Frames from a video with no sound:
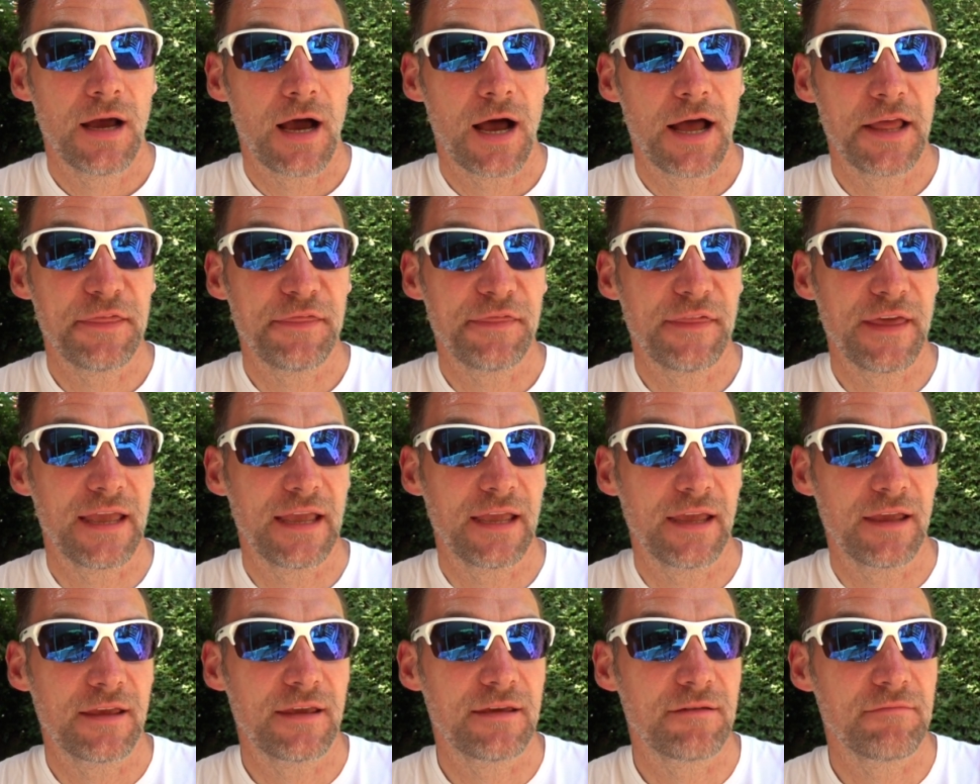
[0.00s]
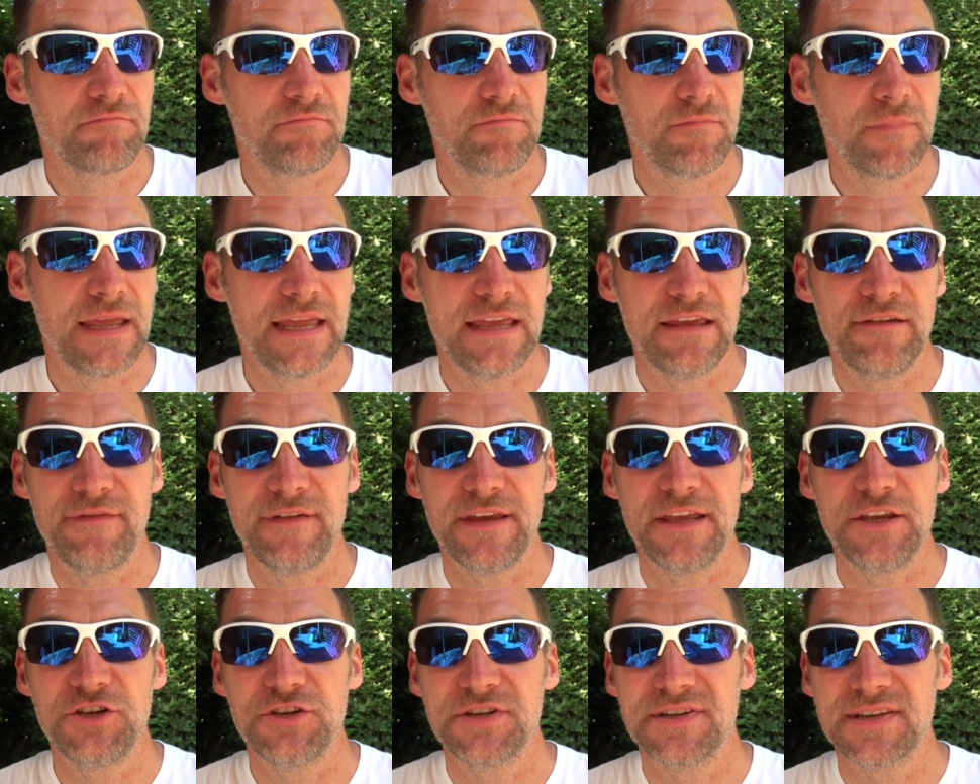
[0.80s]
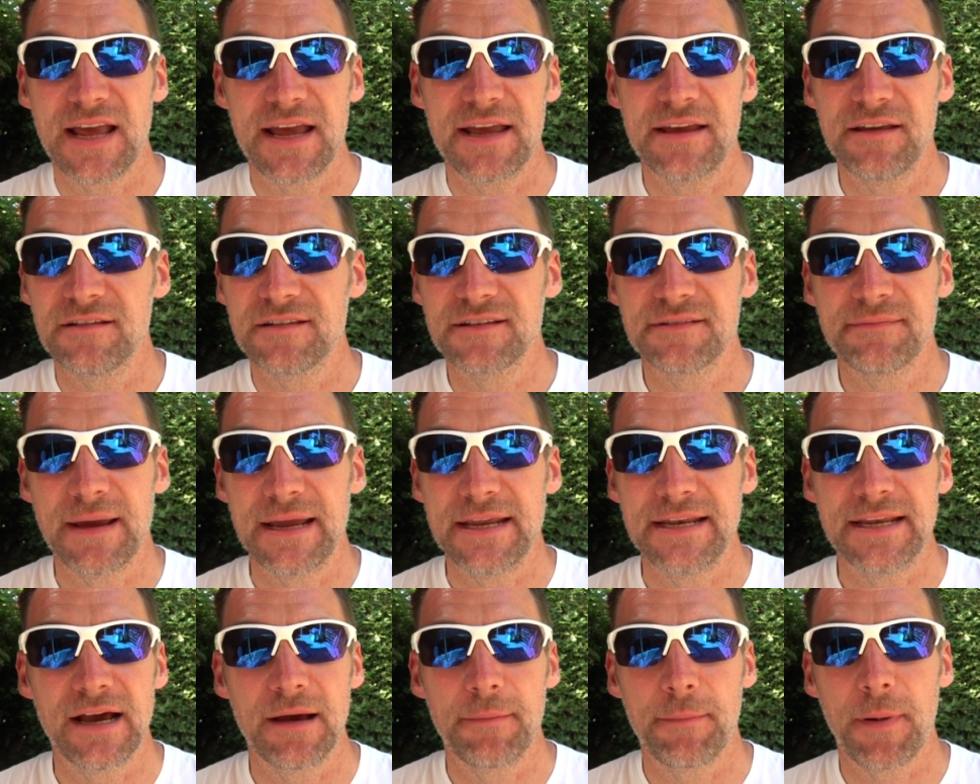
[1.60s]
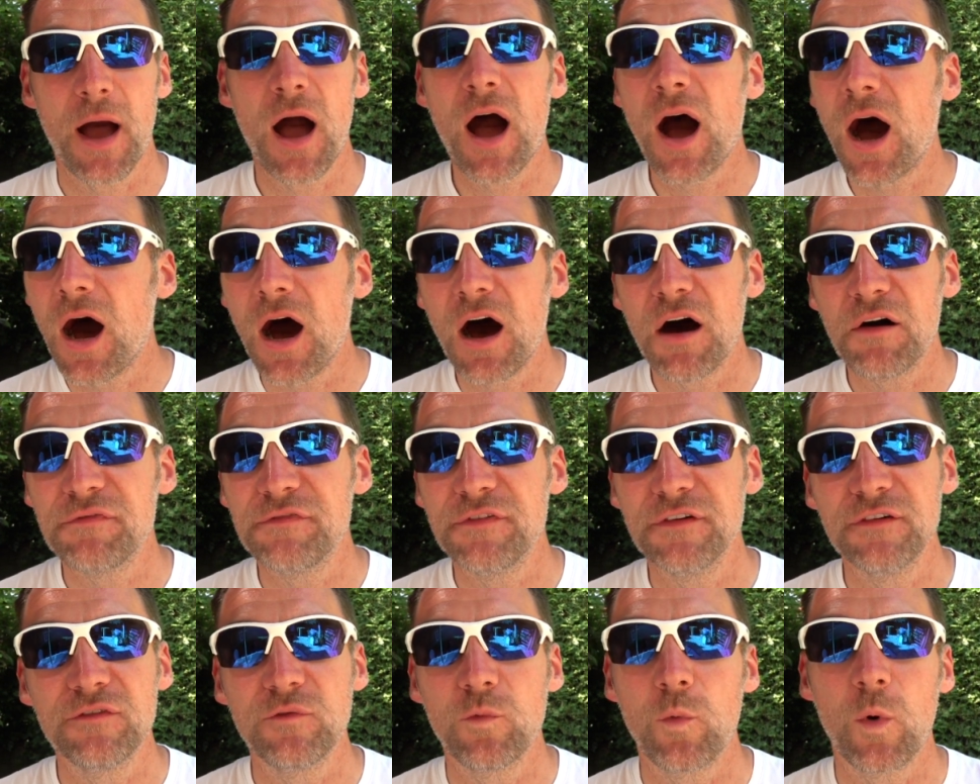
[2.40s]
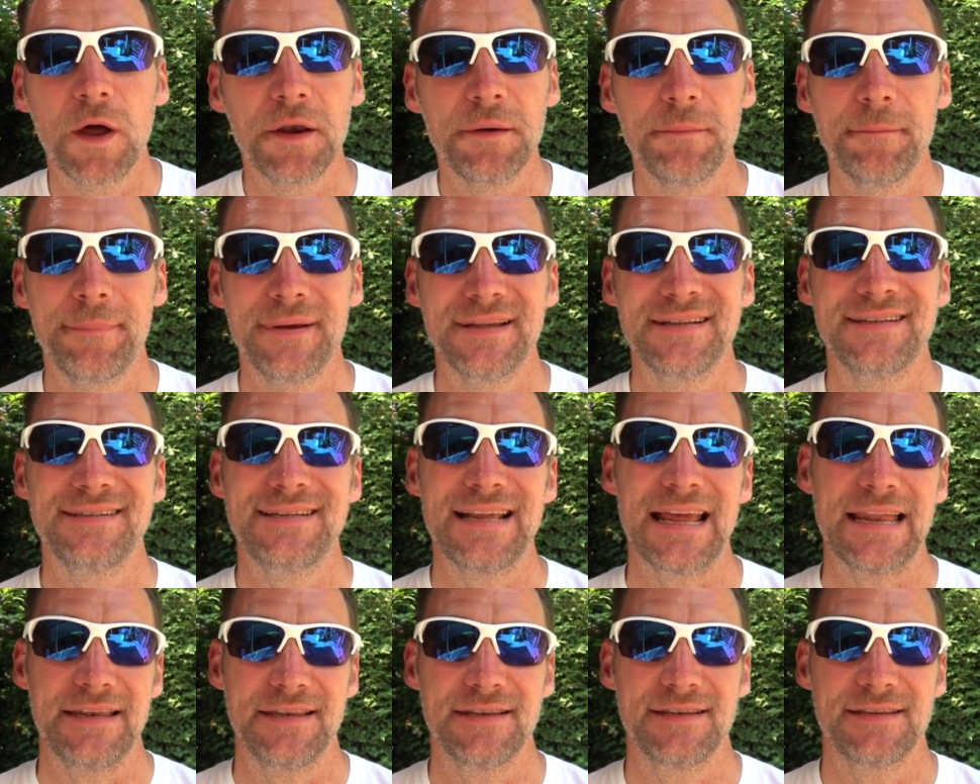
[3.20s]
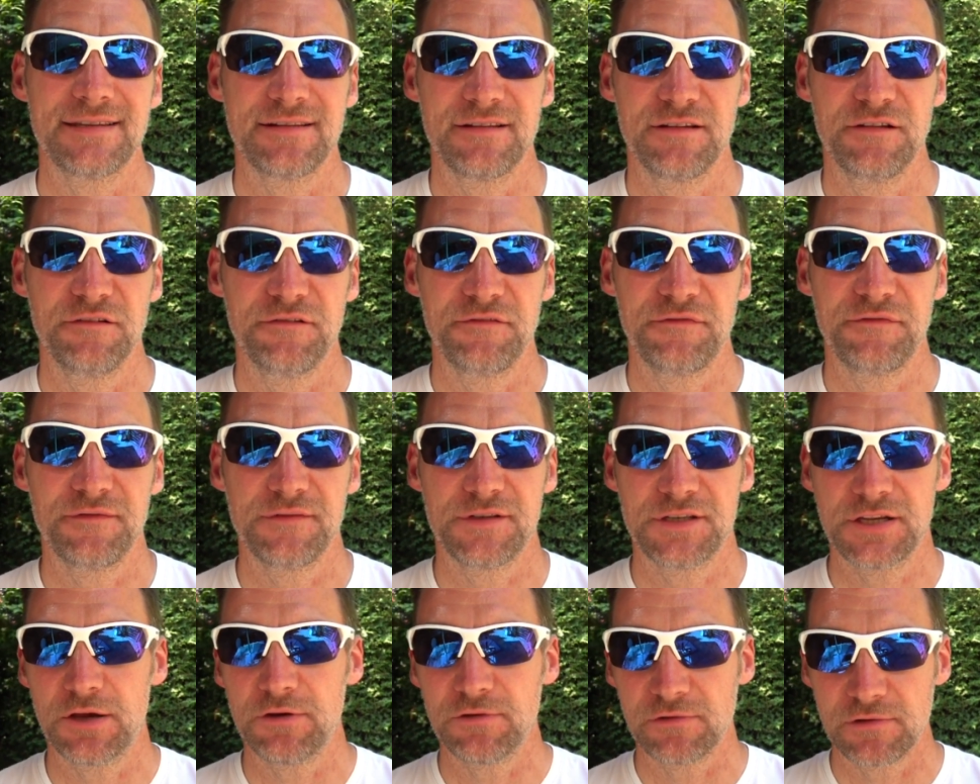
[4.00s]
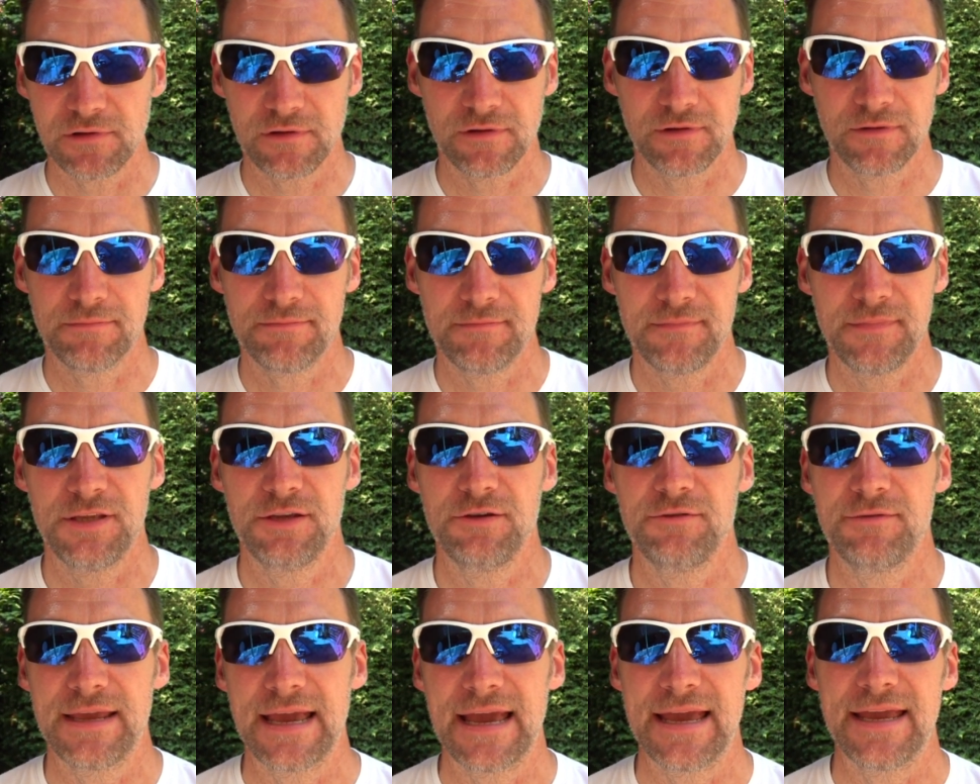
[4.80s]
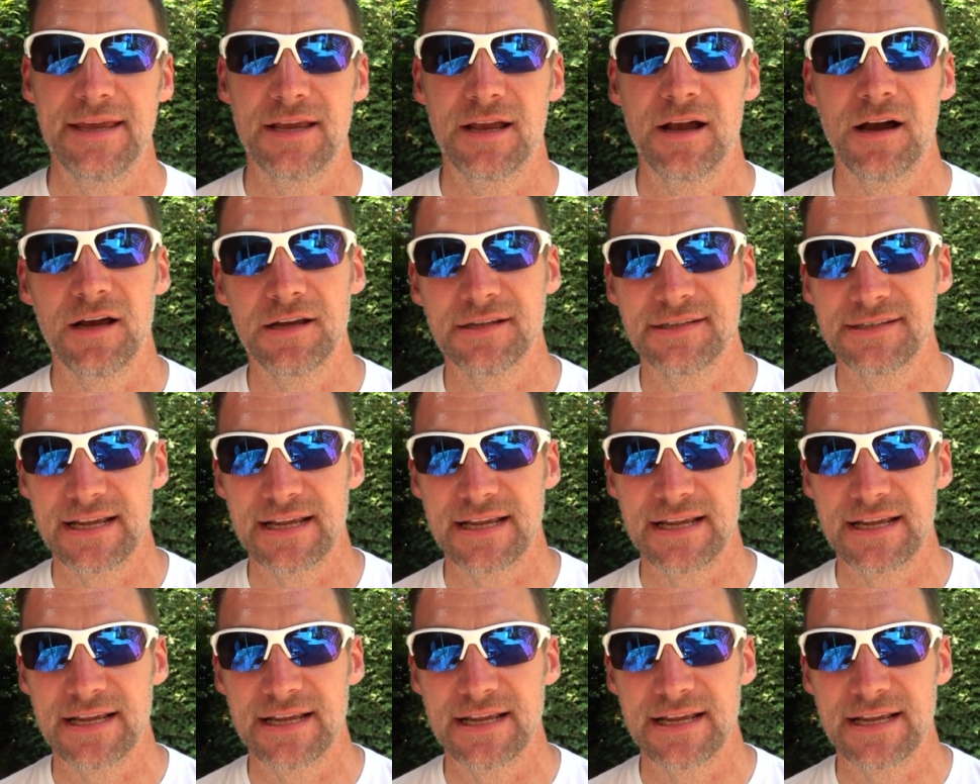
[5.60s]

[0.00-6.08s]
I think EV sales made up half of 1% of total UK car